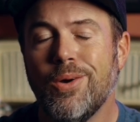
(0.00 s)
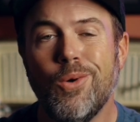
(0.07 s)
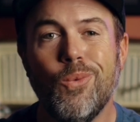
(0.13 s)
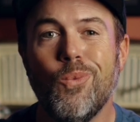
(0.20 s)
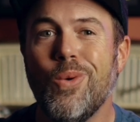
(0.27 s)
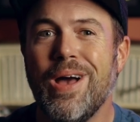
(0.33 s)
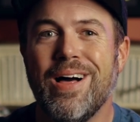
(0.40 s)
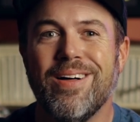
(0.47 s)

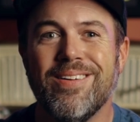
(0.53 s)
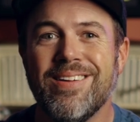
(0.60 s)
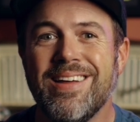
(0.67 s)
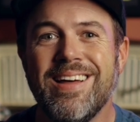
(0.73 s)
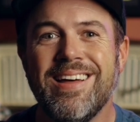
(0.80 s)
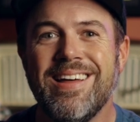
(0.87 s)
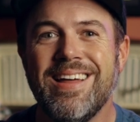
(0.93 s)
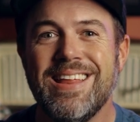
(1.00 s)
Well,
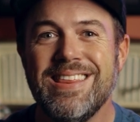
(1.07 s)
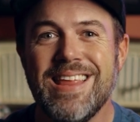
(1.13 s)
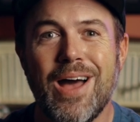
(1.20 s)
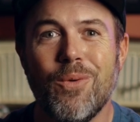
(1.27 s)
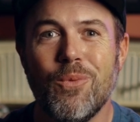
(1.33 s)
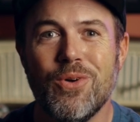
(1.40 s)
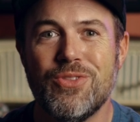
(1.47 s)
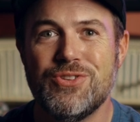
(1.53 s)

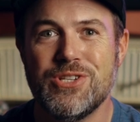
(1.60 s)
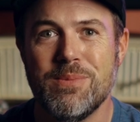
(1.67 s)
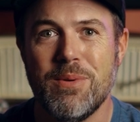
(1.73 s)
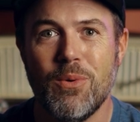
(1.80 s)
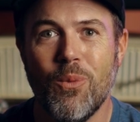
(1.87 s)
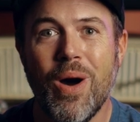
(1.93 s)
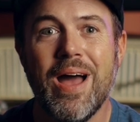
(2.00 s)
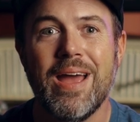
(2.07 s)
not with
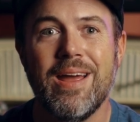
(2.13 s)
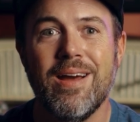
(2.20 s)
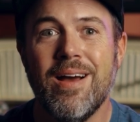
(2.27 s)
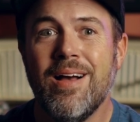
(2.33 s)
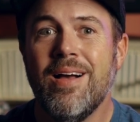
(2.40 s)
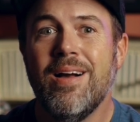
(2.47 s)
Jimmy White.